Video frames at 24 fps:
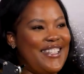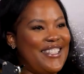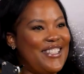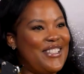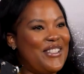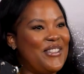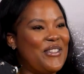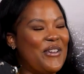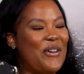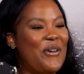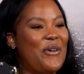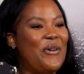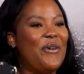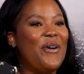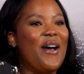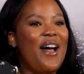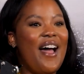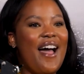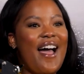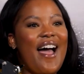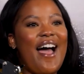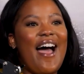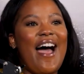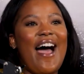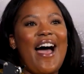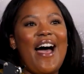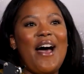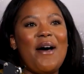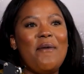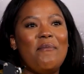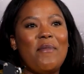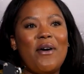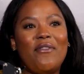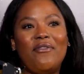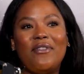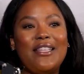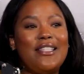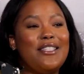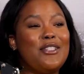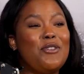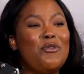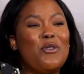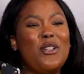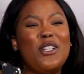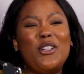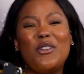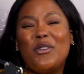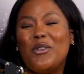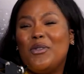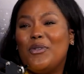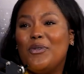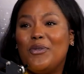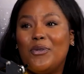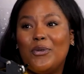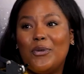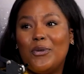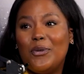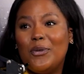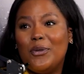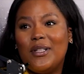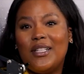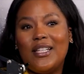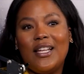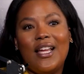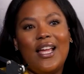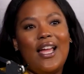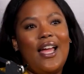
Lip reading: So I've eaten really good food.